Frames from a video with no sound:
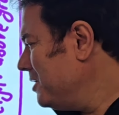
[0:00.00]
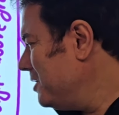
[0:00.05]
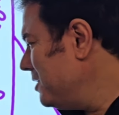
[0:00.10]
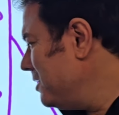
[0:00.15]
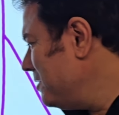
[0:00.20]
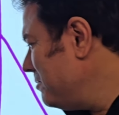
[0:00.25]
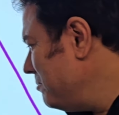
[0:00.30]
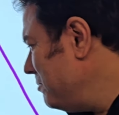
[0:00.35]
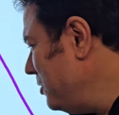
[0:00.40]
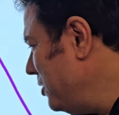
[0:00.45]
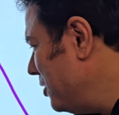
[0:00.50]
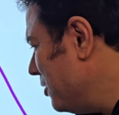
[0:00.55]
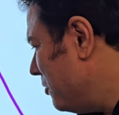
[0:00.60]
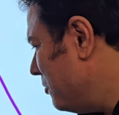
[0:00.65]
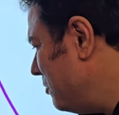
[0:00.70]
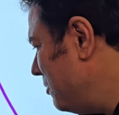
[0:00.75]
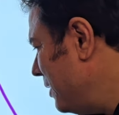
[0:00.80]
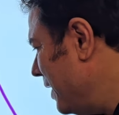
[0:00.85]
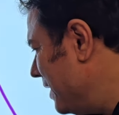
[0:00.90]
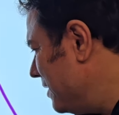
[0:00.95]
At
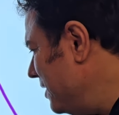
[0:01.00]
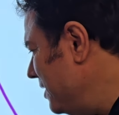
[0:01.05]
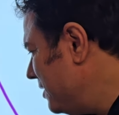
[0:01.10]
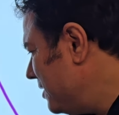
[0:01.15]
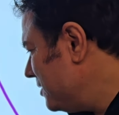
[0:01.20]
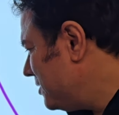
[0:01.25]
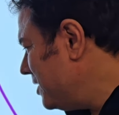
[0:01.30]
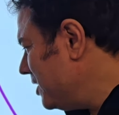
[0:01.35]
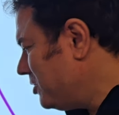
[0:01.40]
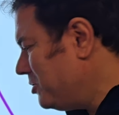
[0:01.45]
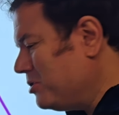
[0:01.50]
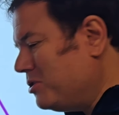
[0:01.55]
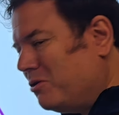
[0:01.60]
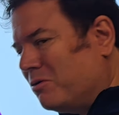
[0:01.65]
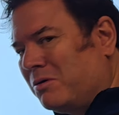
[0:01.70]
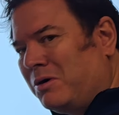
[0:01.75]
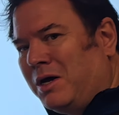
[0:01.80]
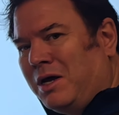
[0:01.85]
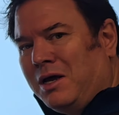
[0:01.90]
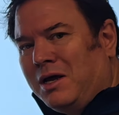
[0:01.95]
the intersection,
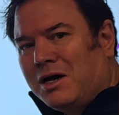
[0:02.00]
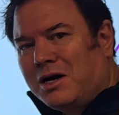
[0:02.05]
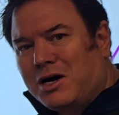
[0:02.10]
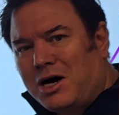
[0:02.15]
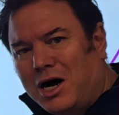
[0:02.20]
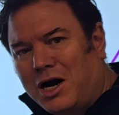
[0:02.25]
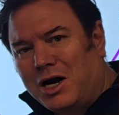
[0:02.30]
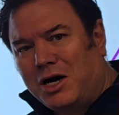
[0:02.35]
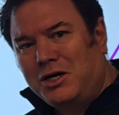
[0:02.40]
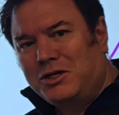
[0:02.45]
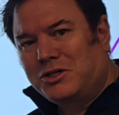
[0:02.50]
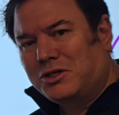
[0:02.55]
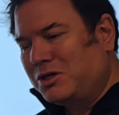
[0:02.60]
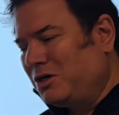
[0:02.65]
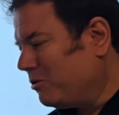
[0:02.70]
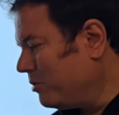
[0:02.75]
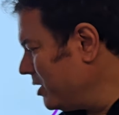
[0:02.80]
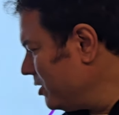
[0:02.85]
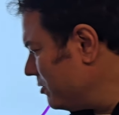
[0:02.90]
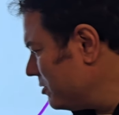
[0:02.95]
there were cars
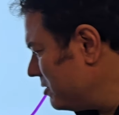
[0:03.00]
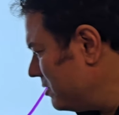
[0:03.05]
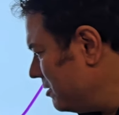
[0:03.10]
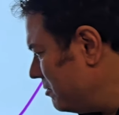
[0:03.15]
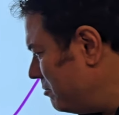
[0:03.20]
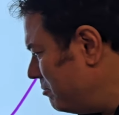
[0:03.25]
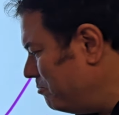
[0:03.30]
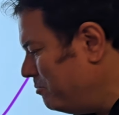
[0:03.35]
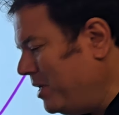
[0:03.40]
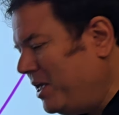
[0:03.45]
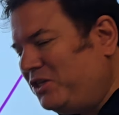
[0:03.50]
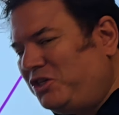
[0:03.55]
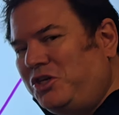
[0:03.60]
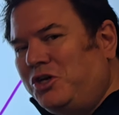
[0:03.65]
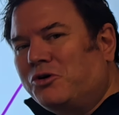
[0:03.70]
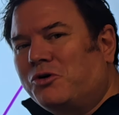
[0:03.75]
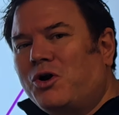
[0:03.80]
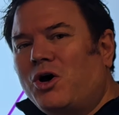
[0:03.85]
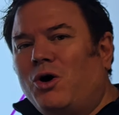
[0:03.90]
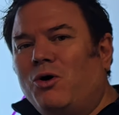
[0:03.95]
going on the
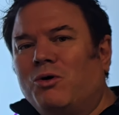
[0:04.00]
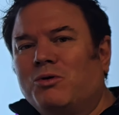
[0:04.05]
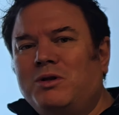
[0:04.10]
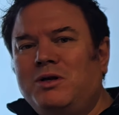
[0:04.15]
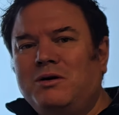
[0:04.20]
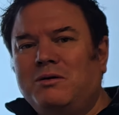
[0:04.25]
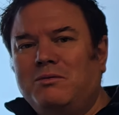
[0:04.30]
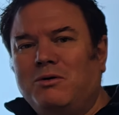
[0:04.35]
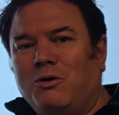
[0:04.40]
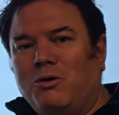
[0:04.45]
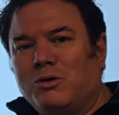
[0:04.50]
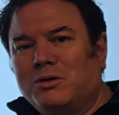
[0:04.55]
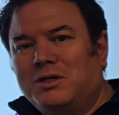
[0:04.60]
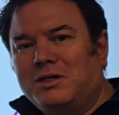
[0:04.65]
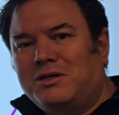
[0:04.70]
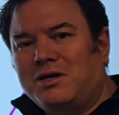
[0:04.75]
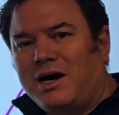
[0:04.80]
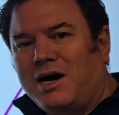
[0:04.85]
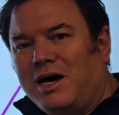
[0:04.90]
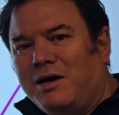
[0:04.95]
busy road all
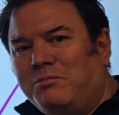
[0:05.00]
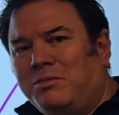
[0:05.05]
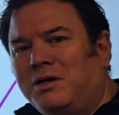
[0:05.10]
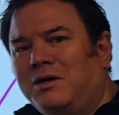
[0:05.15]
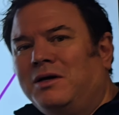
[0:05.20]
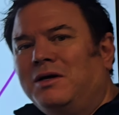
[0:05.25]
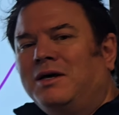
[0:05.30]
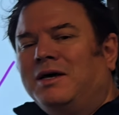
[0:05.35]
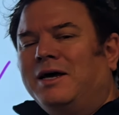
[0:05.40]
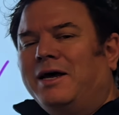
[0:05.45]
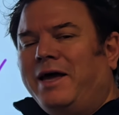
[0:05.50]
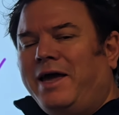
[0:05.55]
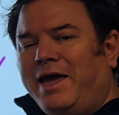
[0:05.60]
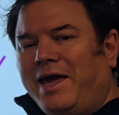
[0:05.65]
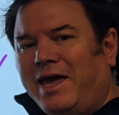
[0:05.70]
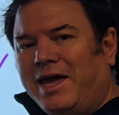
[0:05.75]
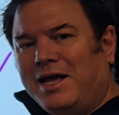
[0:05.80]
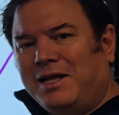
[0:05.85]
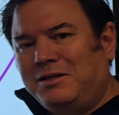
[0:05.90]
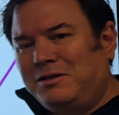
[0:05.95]
the time,
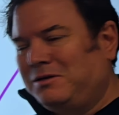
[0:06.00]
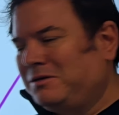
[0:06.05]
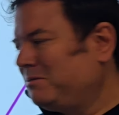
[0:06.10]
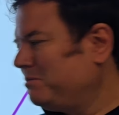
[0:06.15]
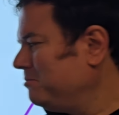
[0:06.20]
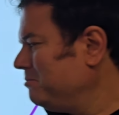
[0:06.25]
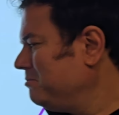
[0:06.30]
and